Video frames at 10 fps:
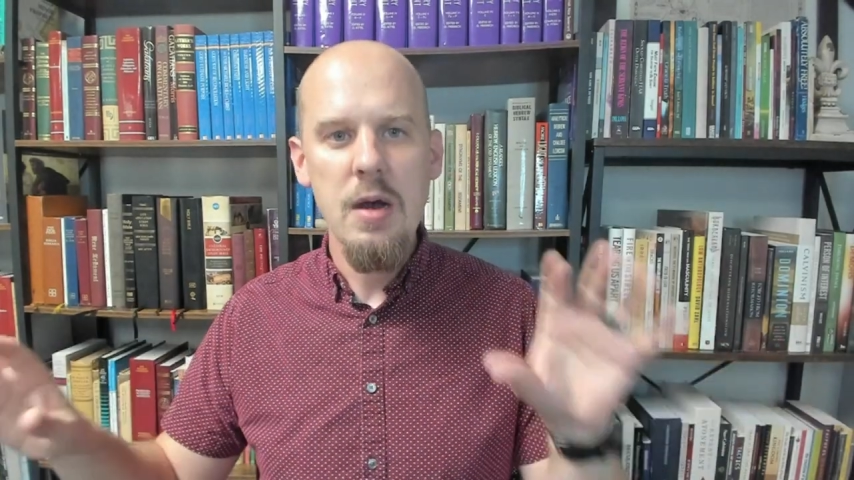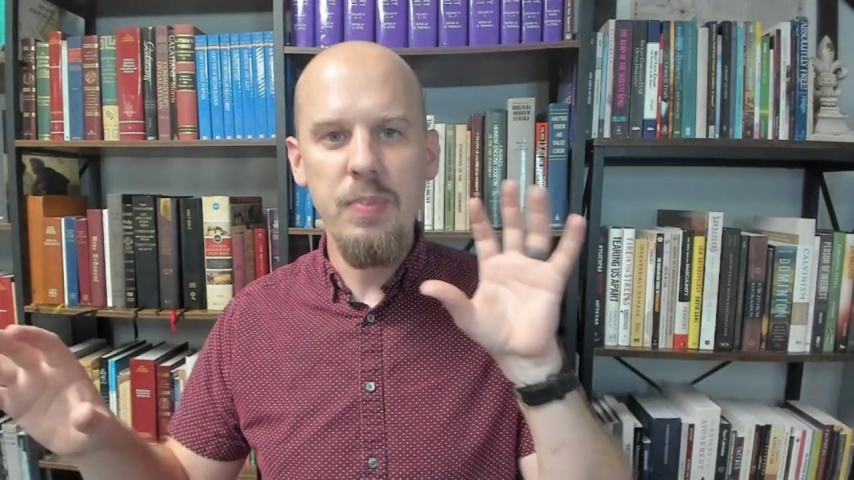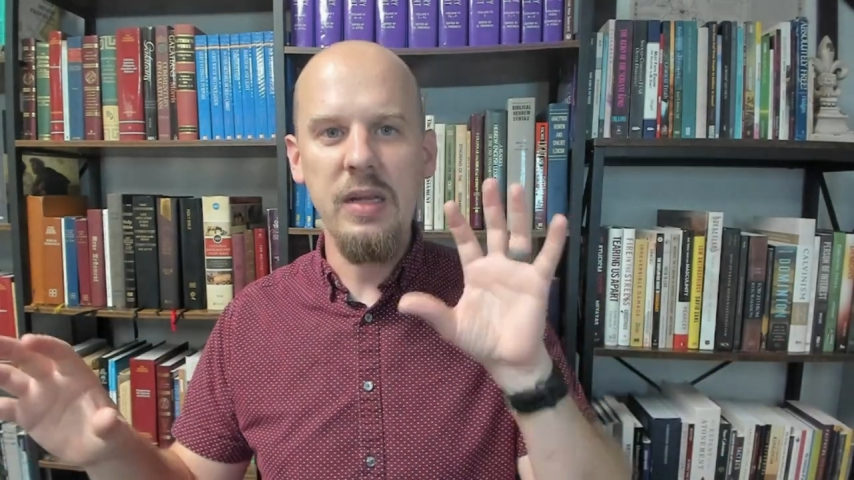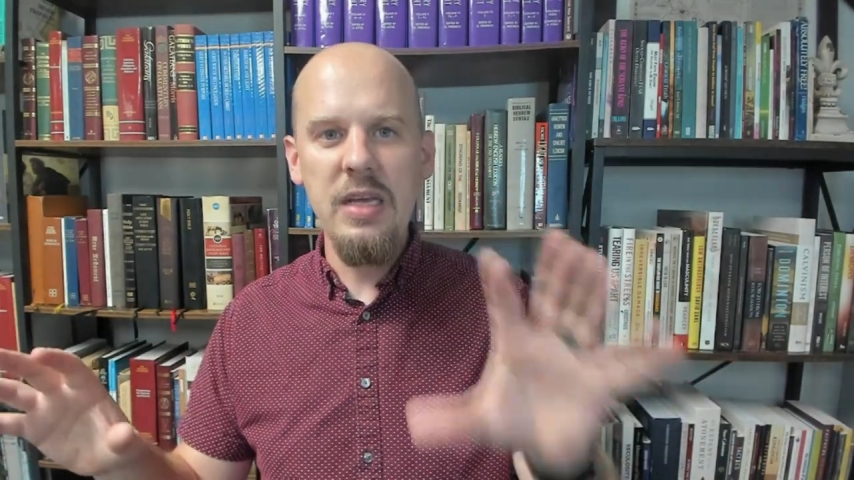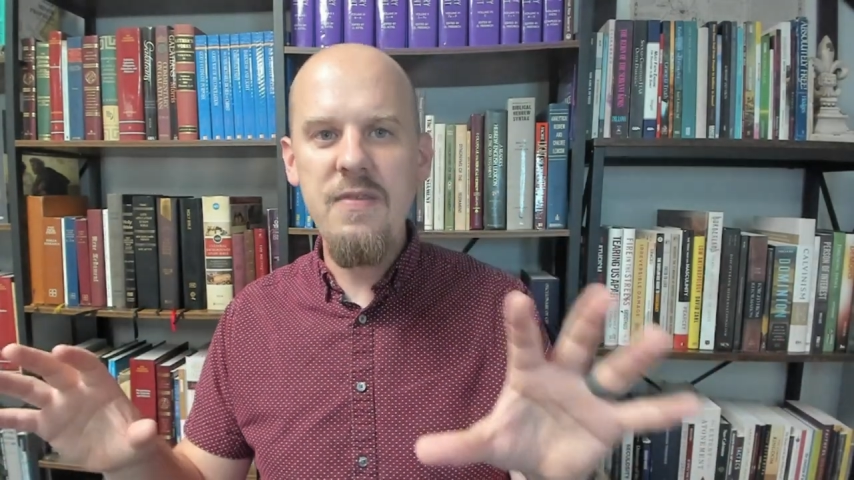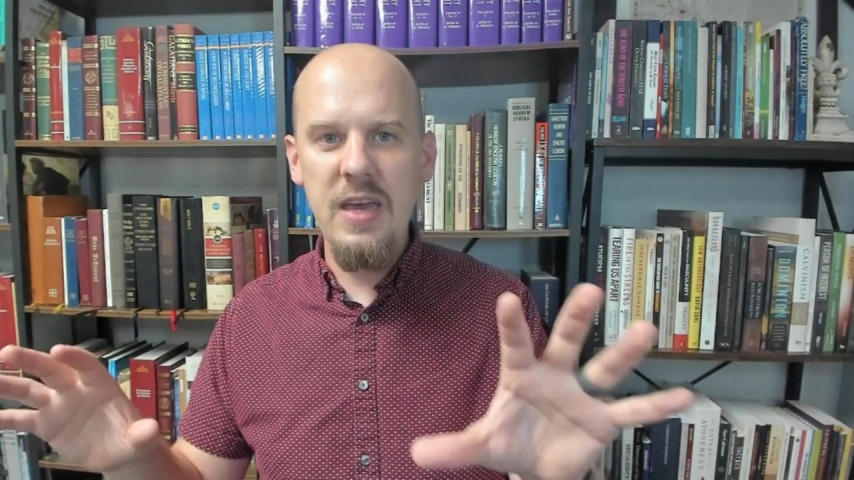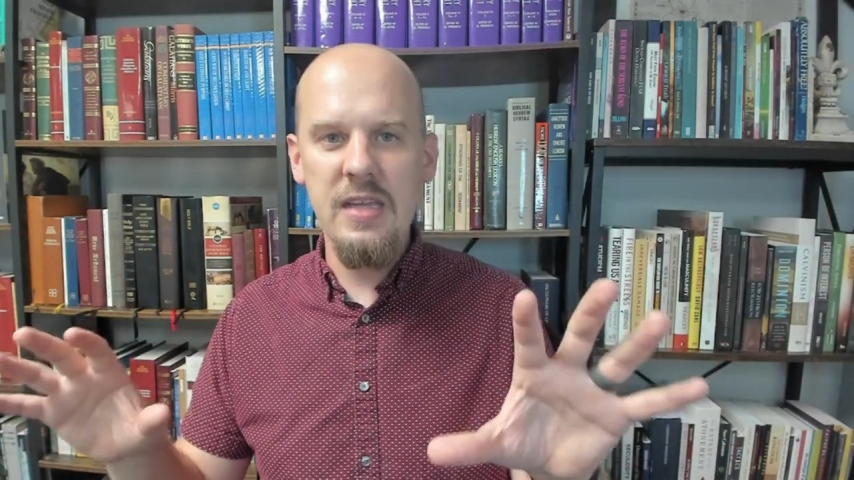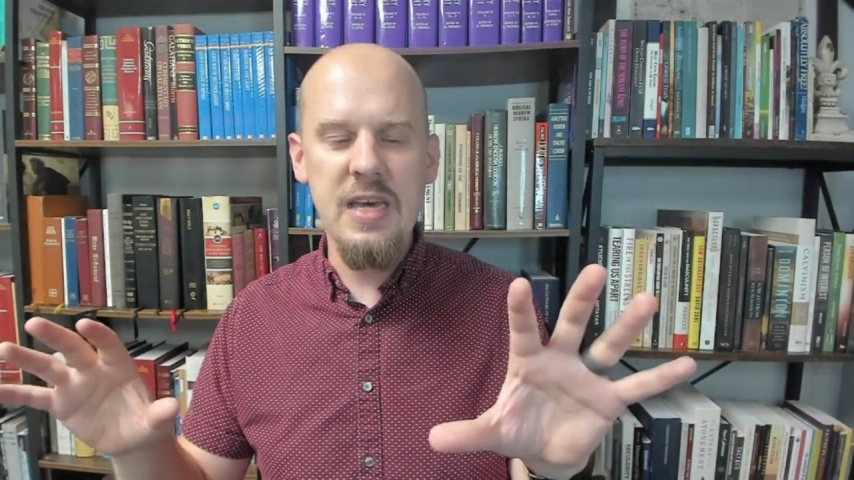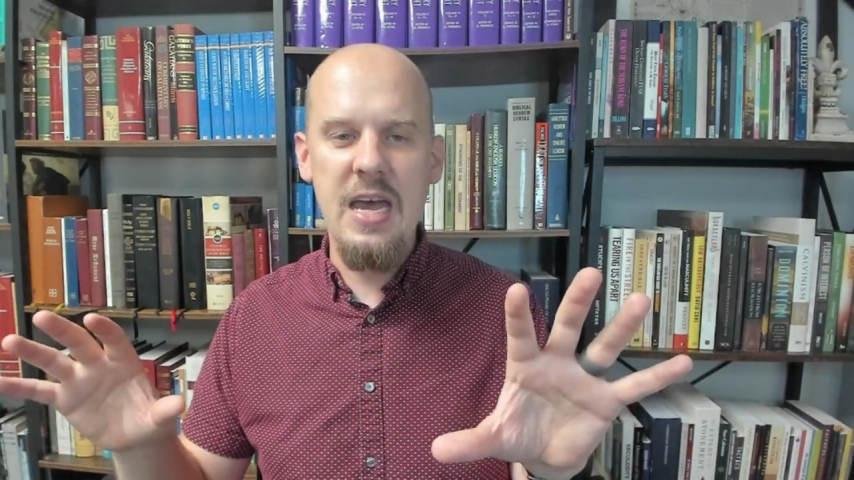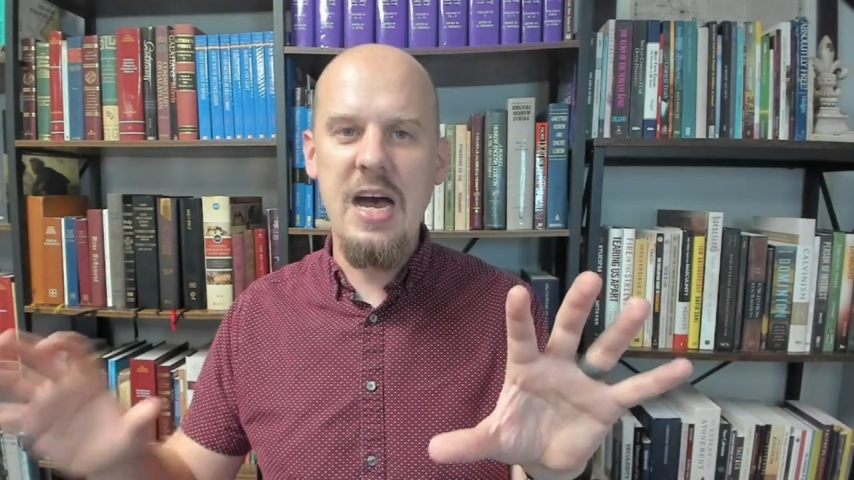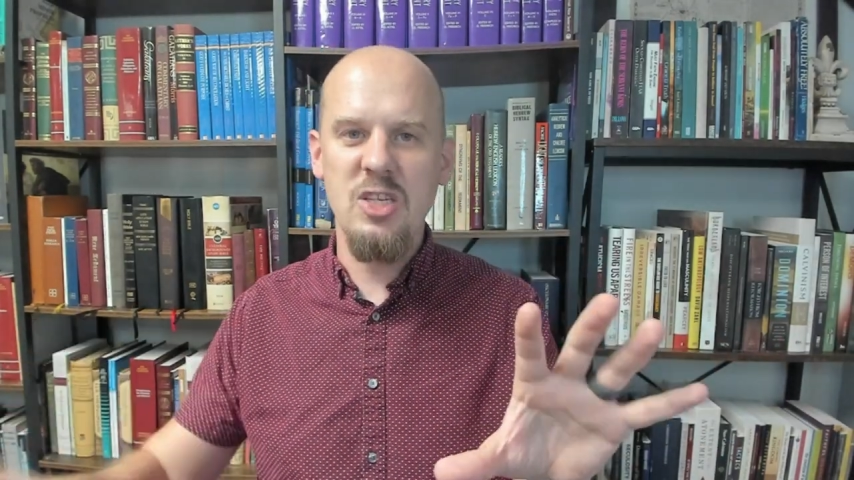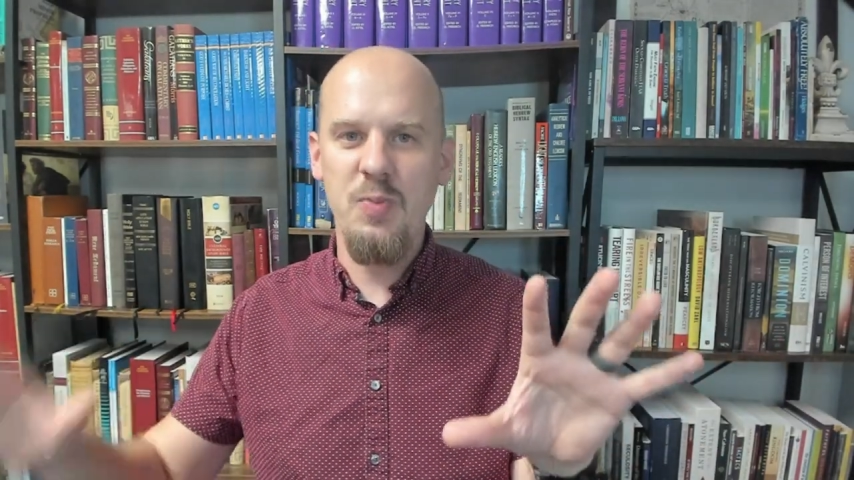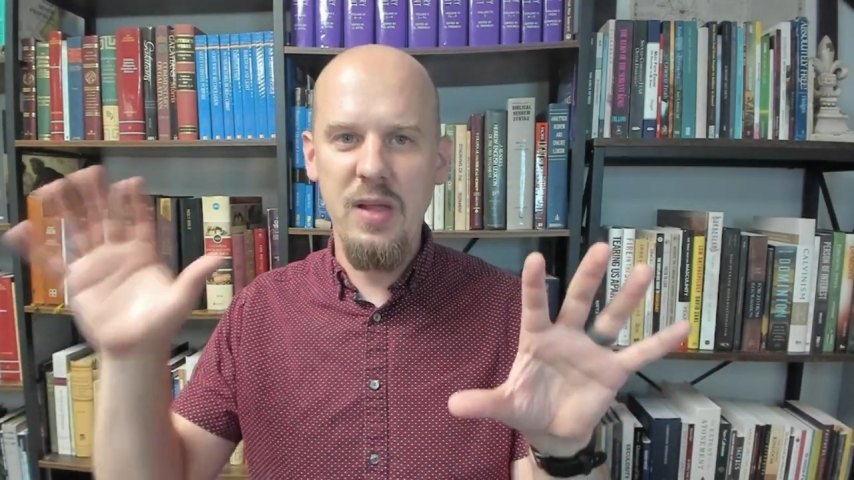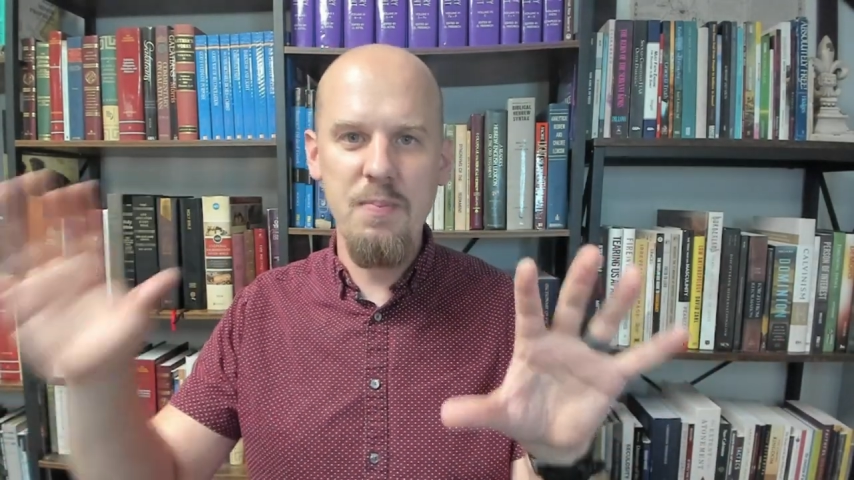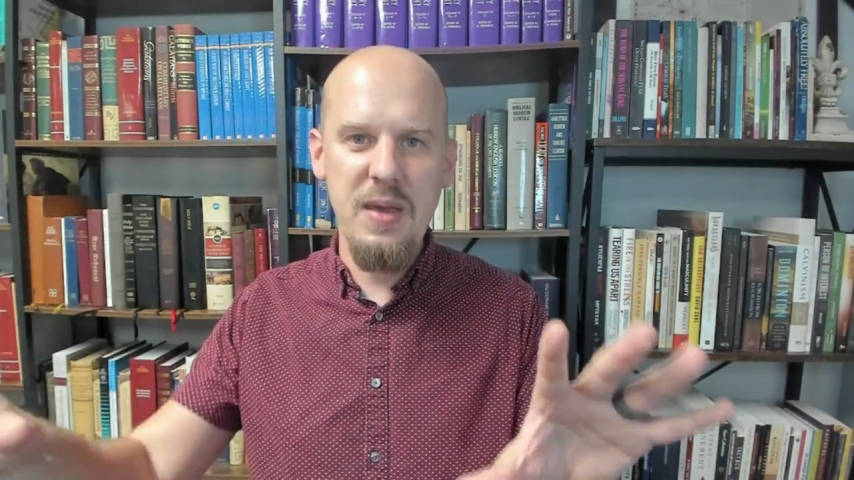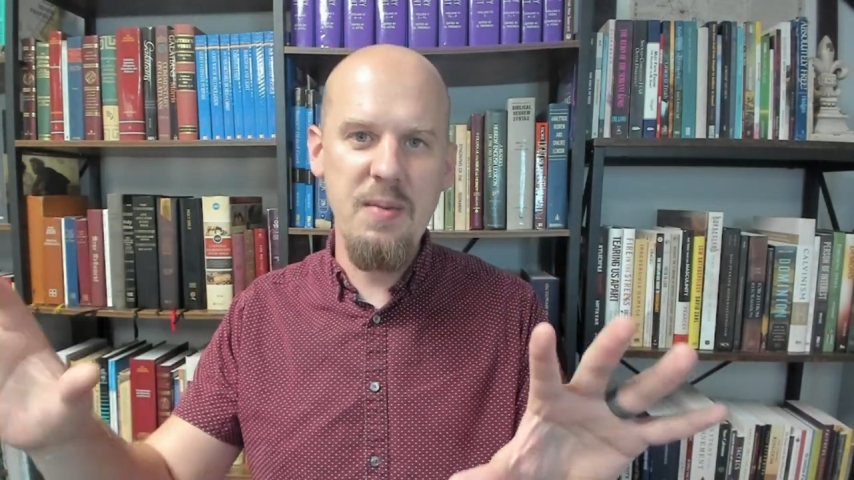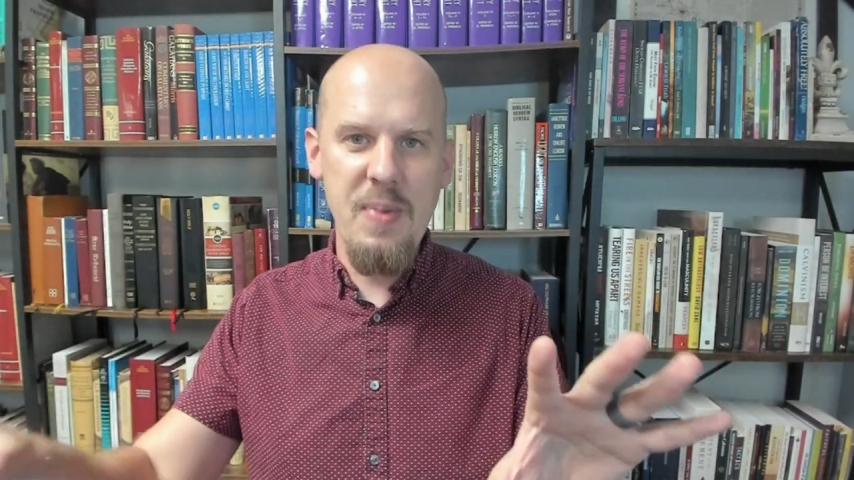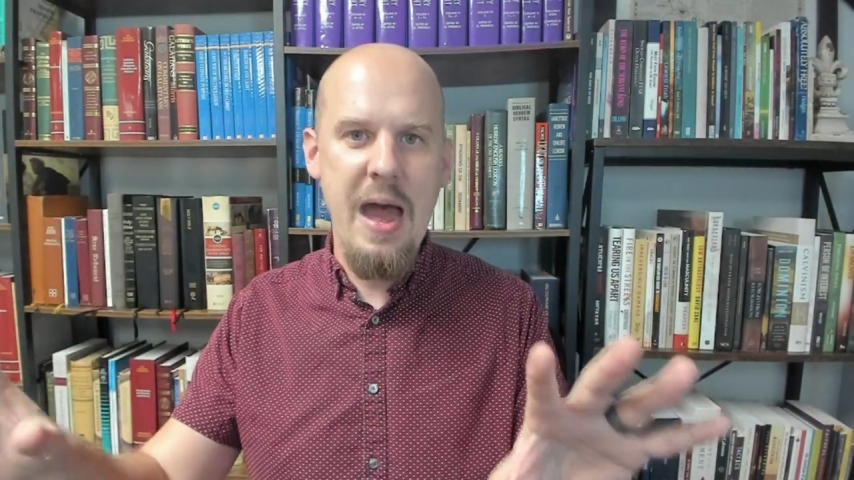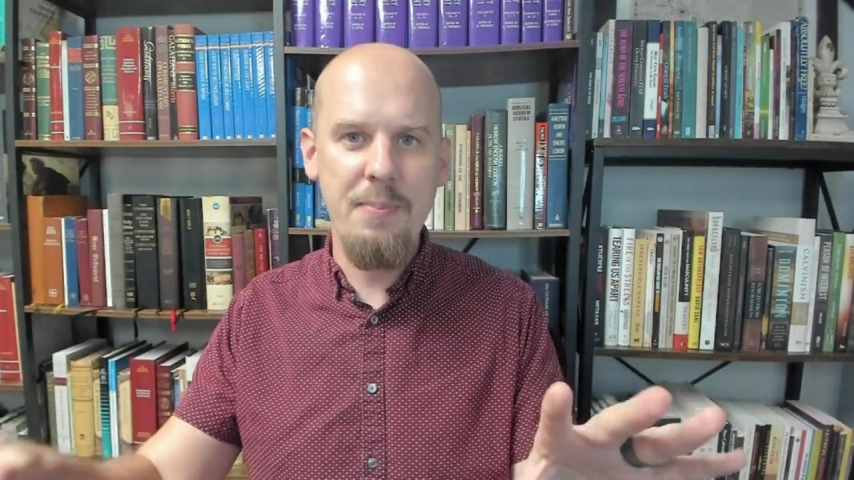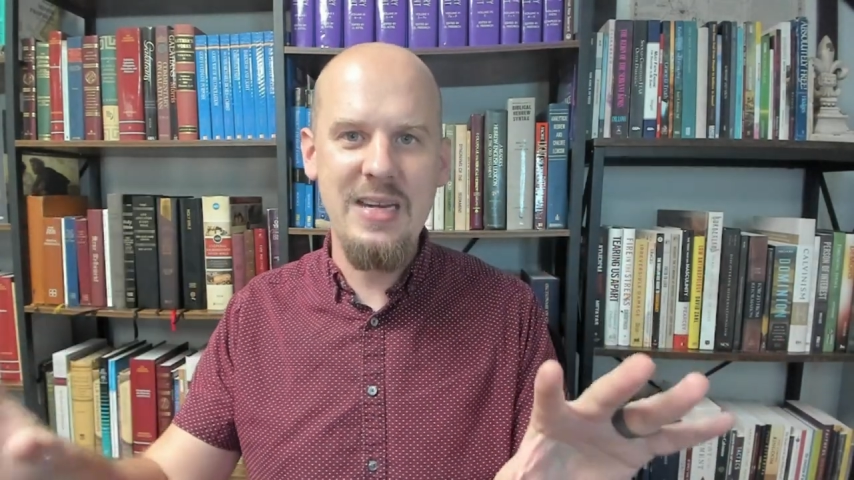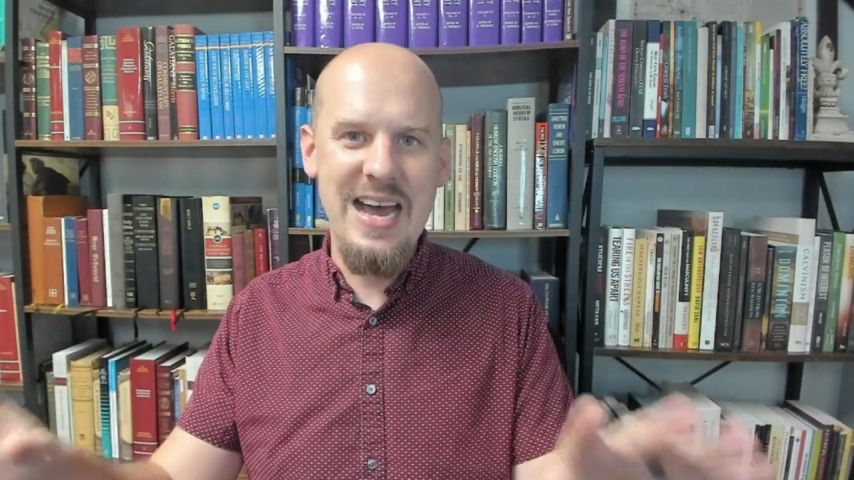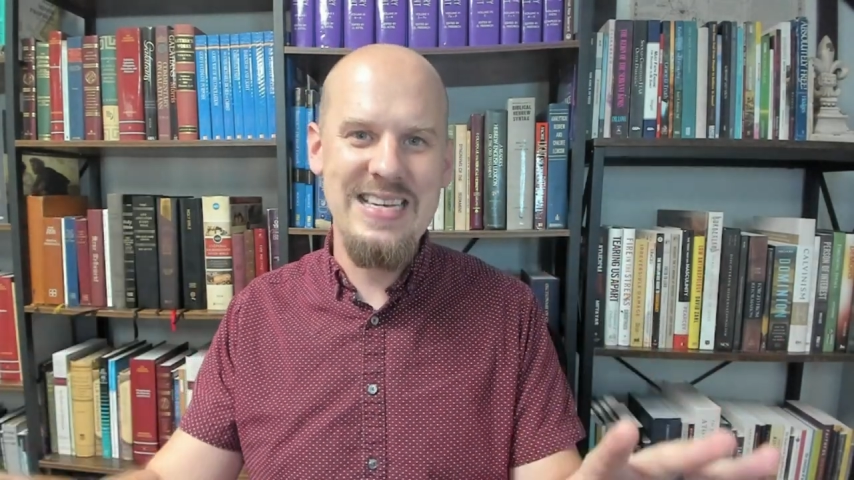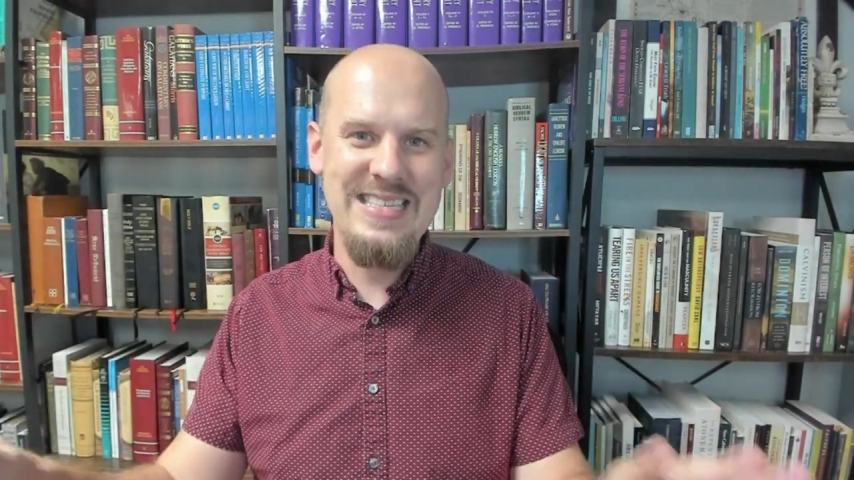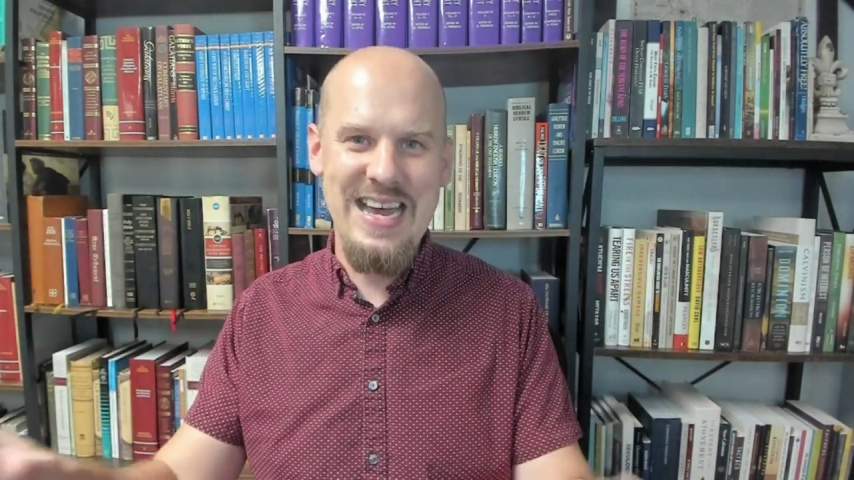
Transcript: believing in the gospel and being baptized,